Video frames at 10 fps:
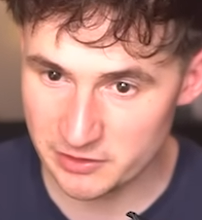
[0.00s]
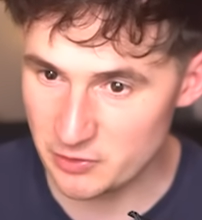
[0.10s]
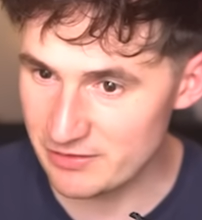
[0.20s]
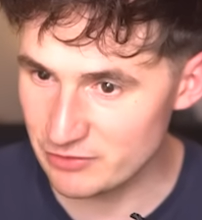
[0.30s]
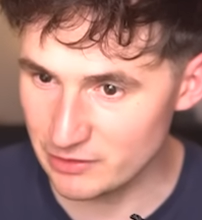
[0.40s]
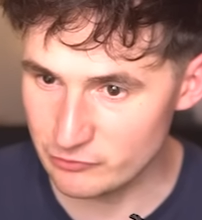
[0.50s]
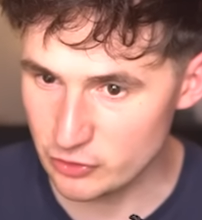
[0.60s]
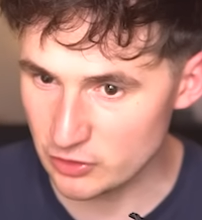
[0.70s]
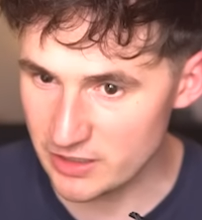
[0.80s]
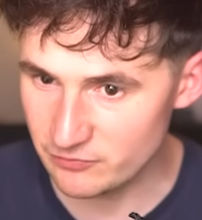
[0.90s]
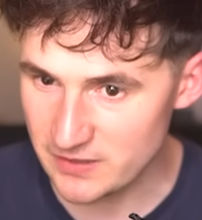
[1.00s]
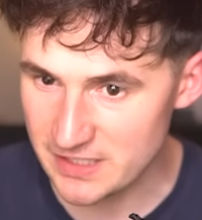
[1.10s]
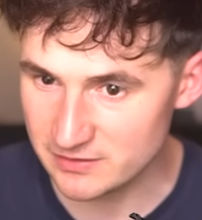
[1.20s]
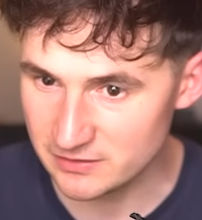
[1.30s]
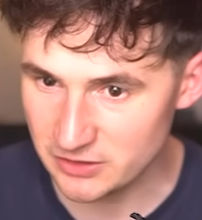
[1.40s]
You haven't lived your life
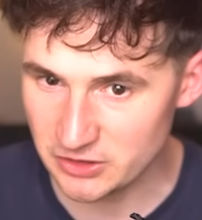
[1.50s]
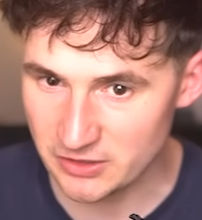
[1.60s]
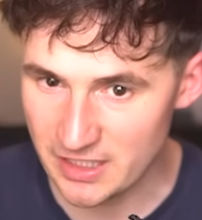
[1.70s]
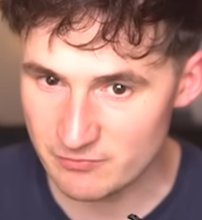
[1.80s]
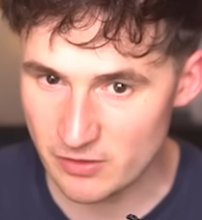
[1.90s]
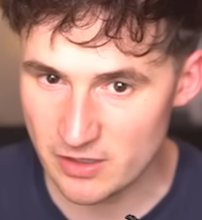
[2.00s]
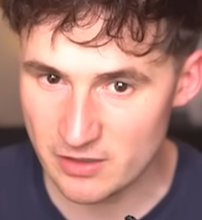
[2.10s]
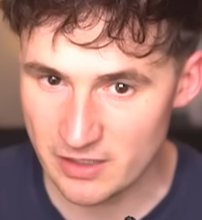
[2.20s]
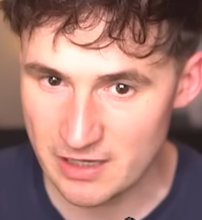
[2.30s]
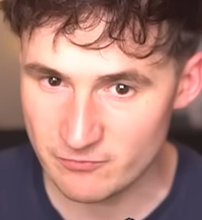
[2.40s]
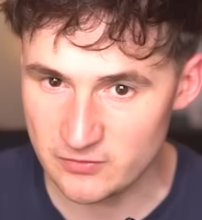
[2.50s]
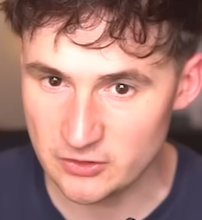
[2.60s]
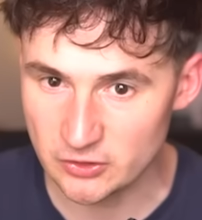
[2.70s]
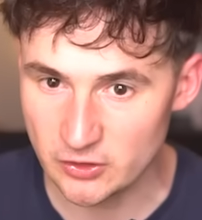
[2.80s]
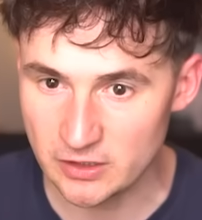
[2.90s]
yet. Here, have a have
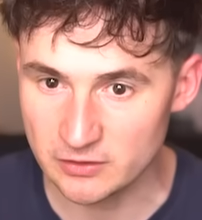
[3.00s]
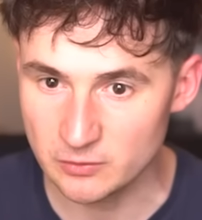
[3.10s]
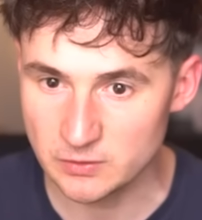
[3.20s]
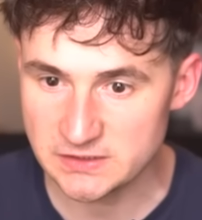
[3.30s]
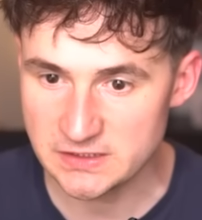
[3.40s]
feeder dog. What's